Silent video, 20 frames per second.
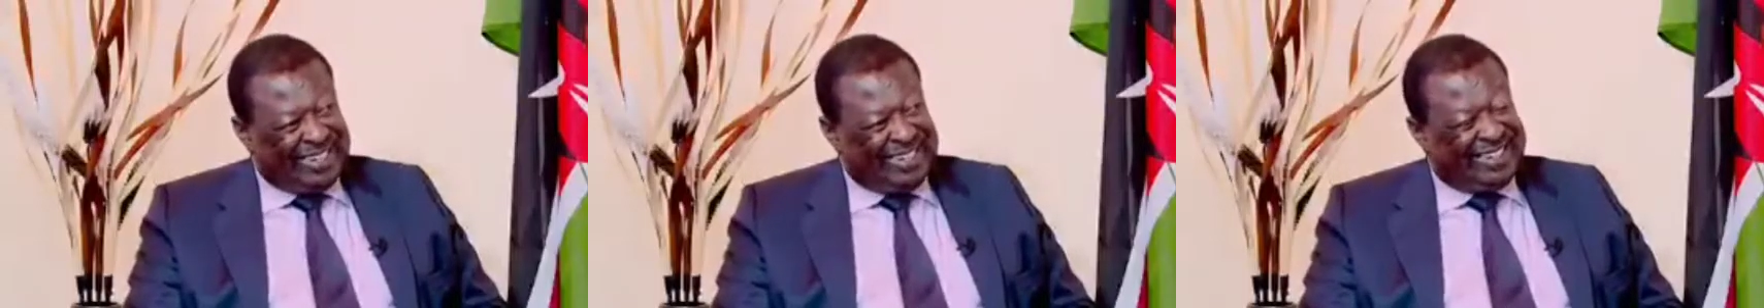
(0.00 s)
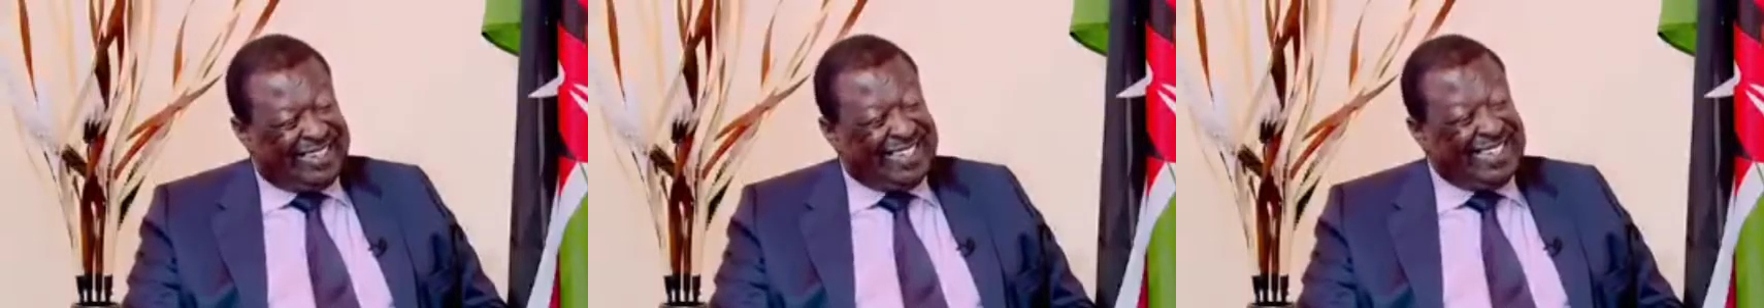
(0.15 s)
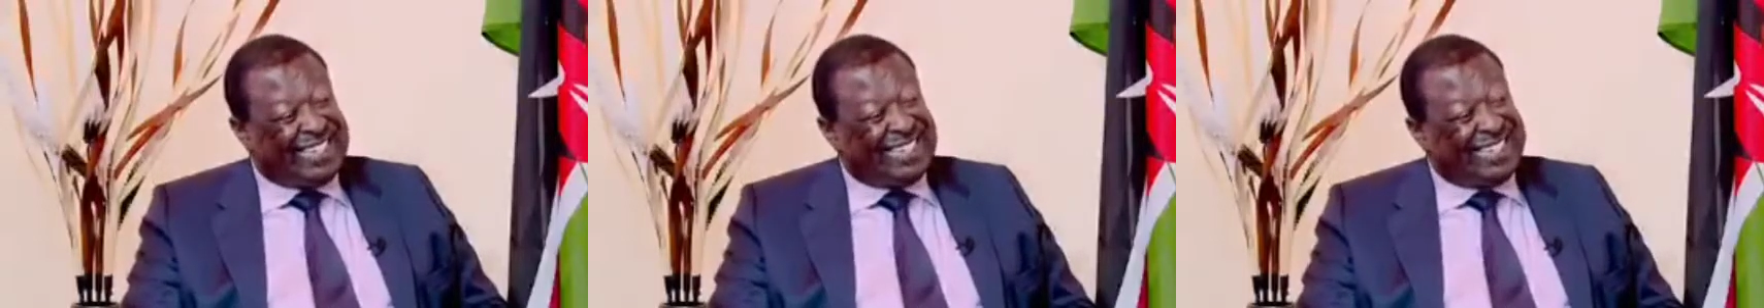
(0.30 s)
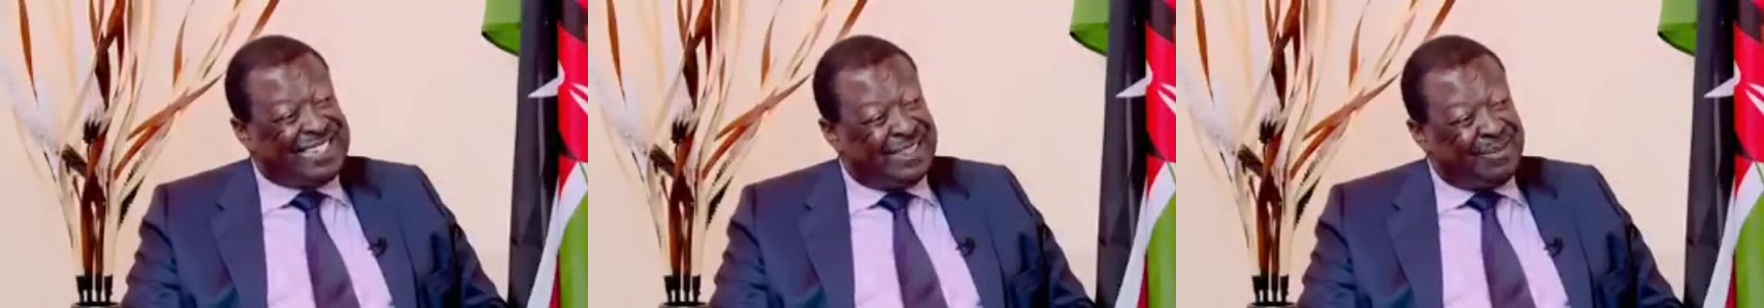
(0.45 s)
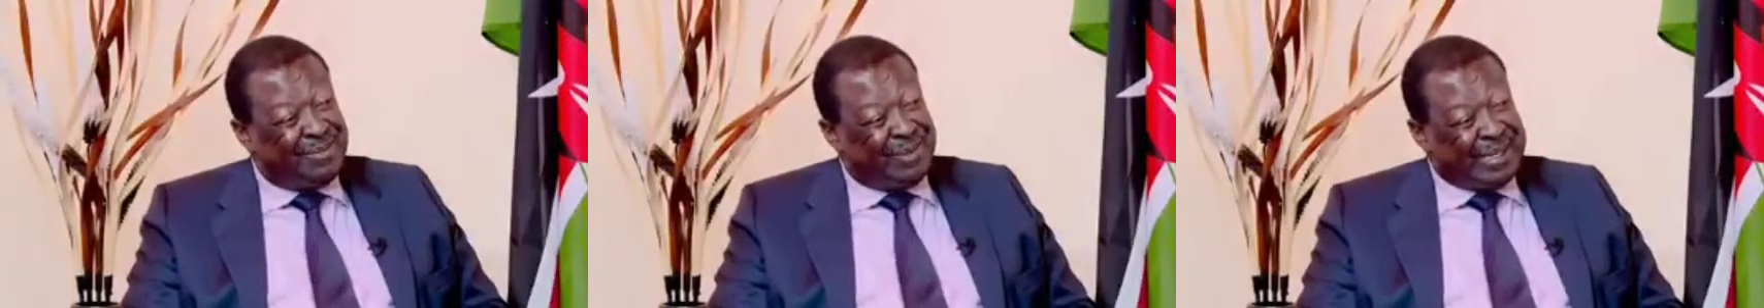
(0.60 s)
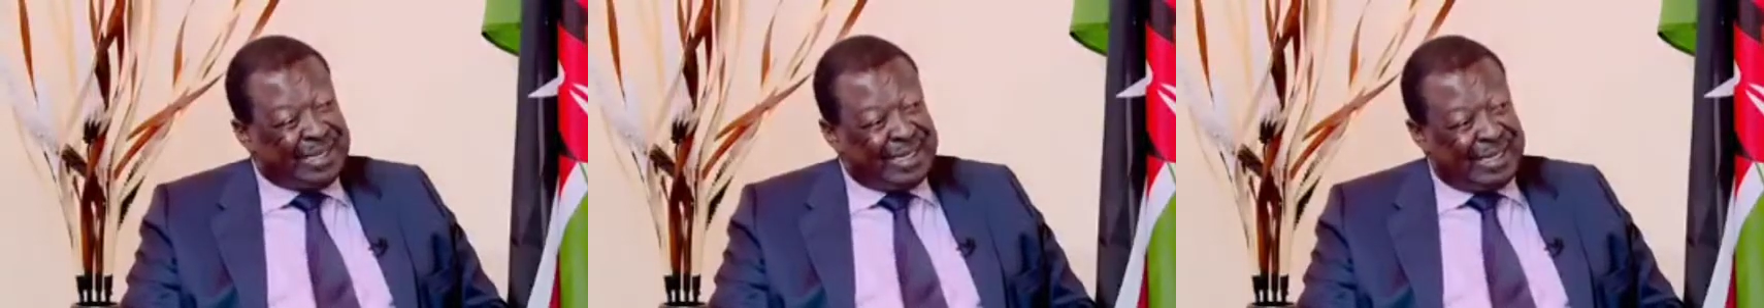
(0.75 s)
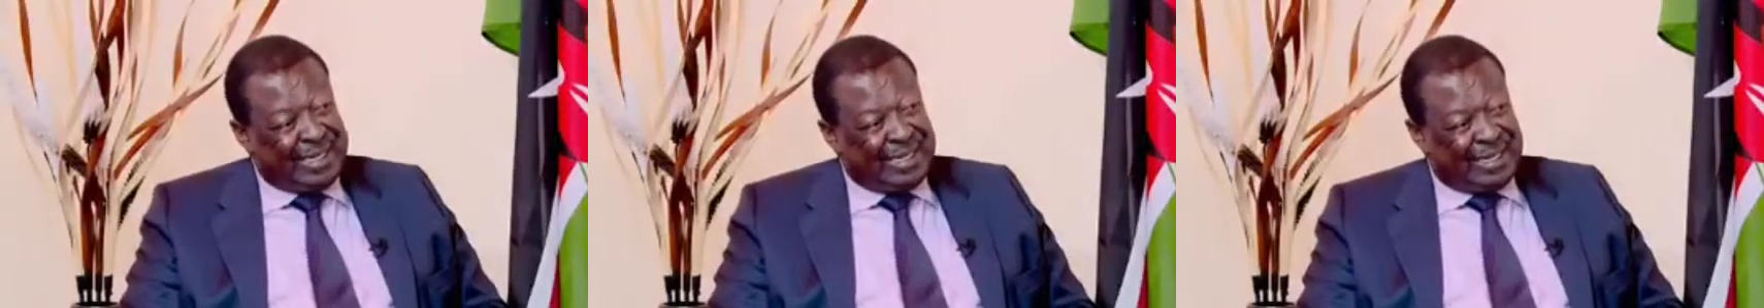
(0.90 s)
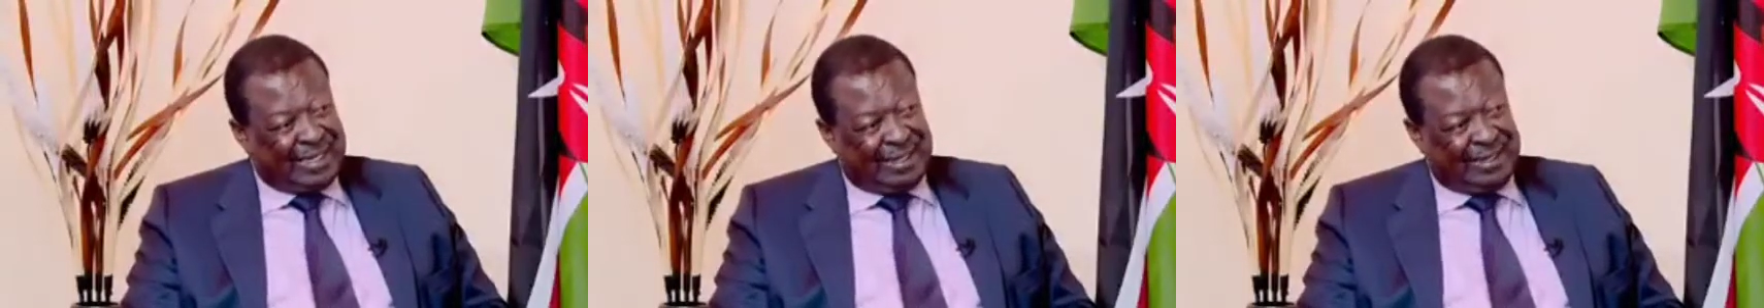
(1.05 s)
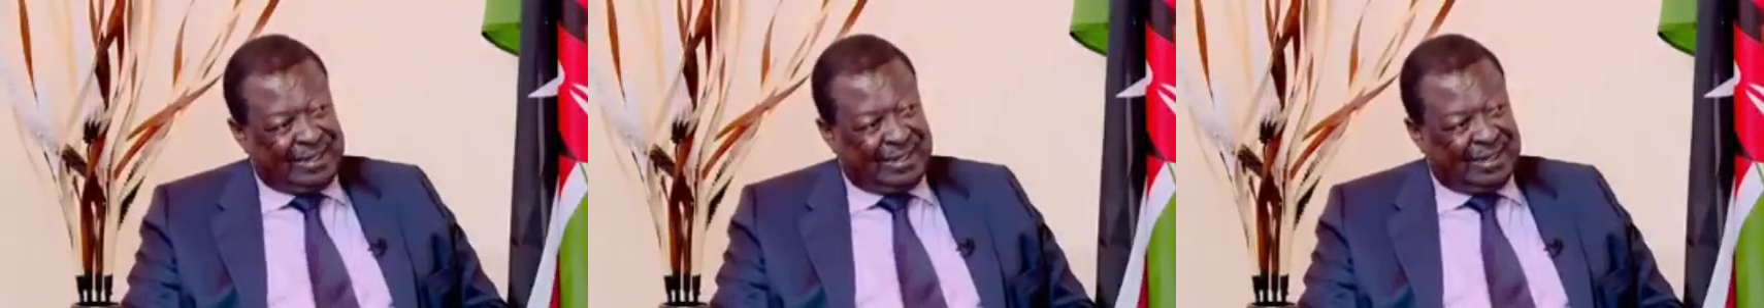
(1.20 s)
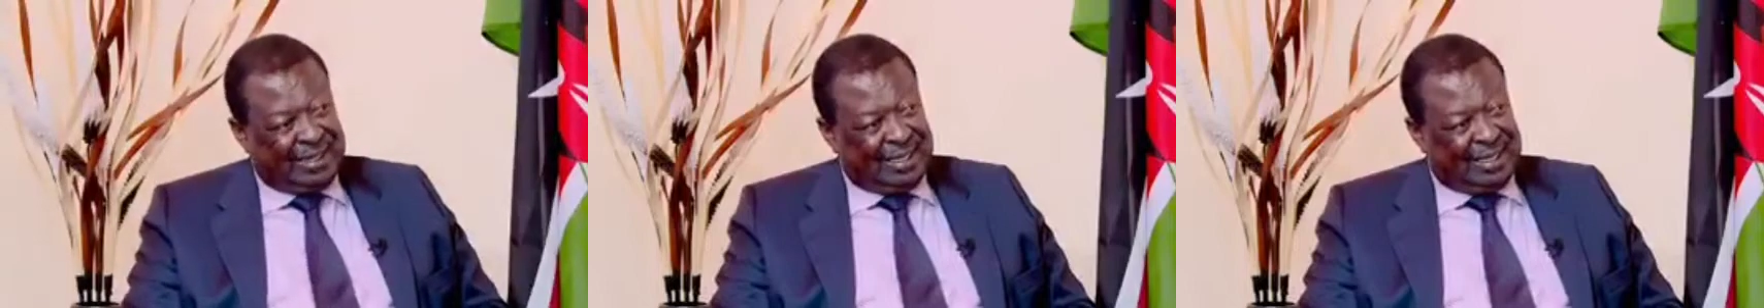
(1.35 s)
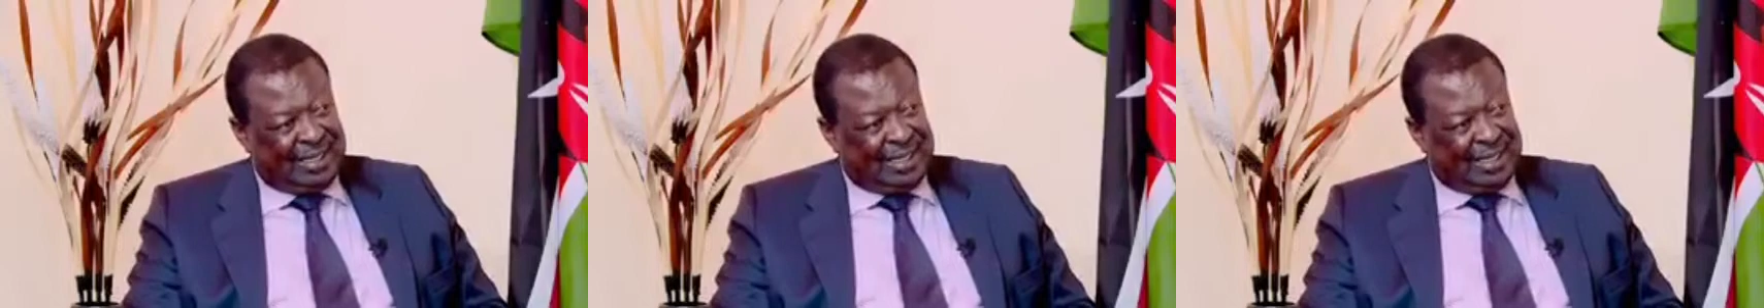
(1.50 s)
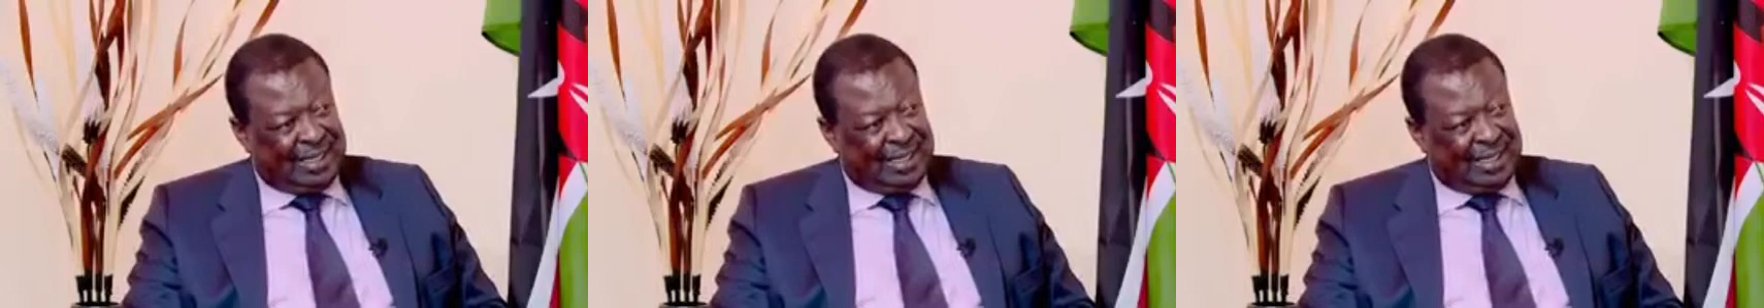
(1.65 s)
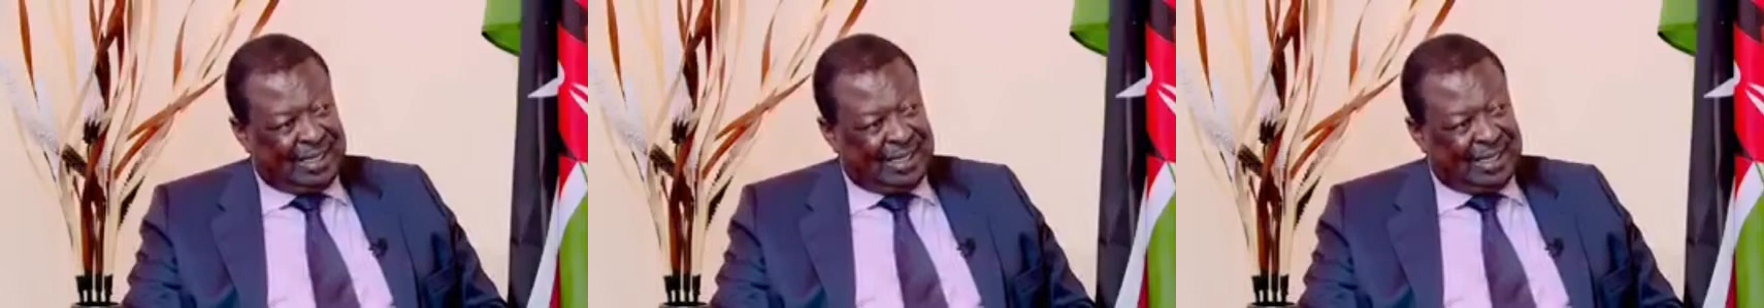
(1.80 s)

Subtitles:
60%.